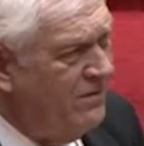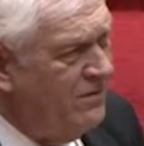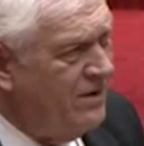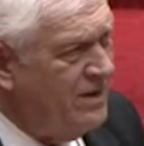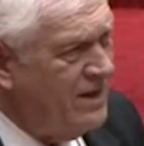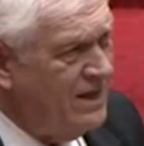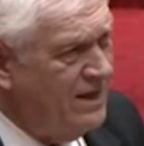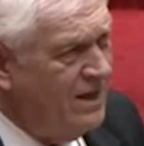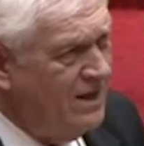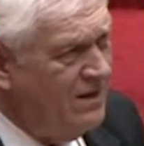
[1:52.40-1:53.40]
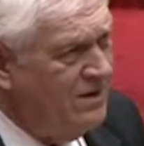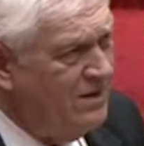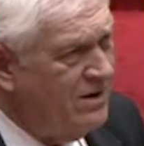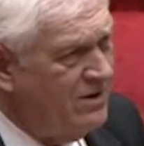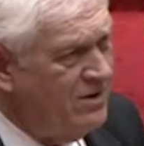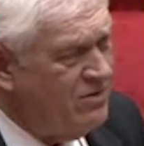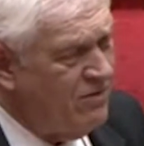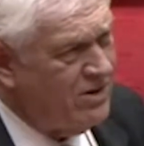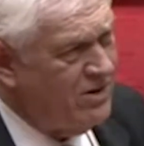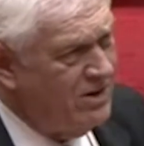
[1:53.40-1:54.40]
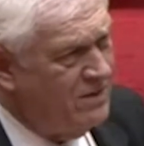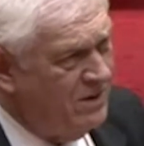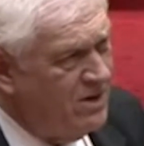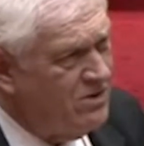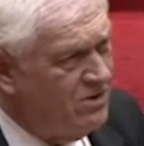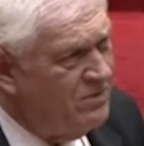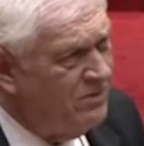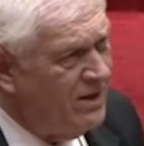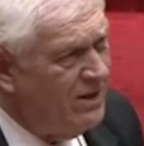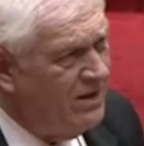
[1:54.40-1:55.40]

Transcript: C&D, construction and demolition debris.